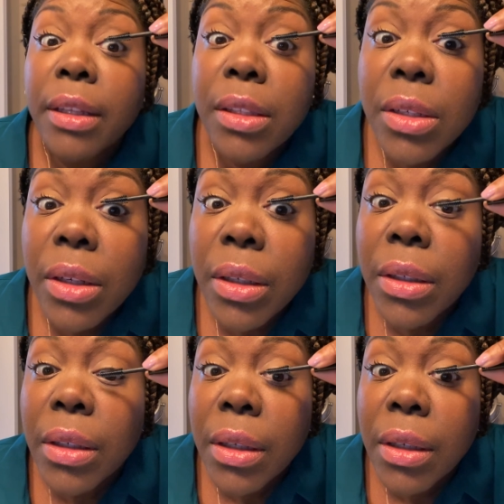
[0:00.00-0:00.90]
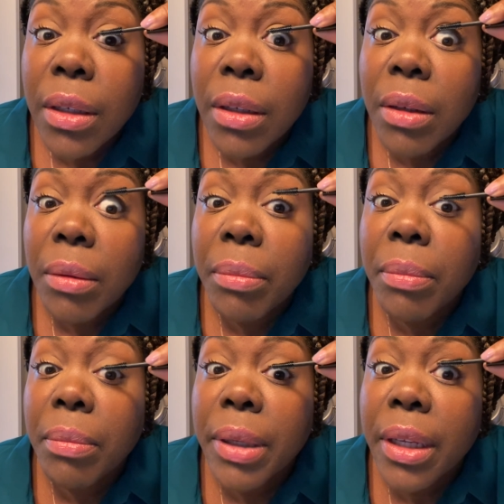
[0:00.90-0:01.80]
start
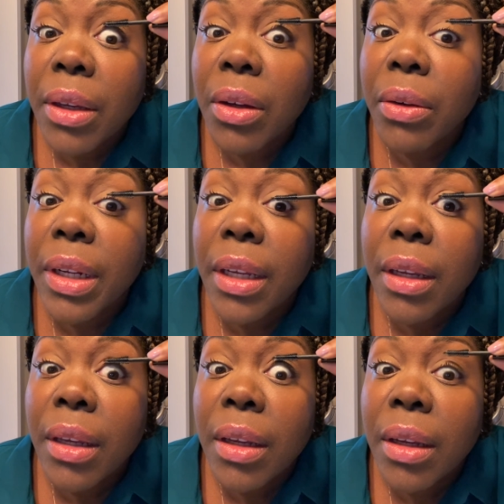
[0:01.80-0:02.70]
by coating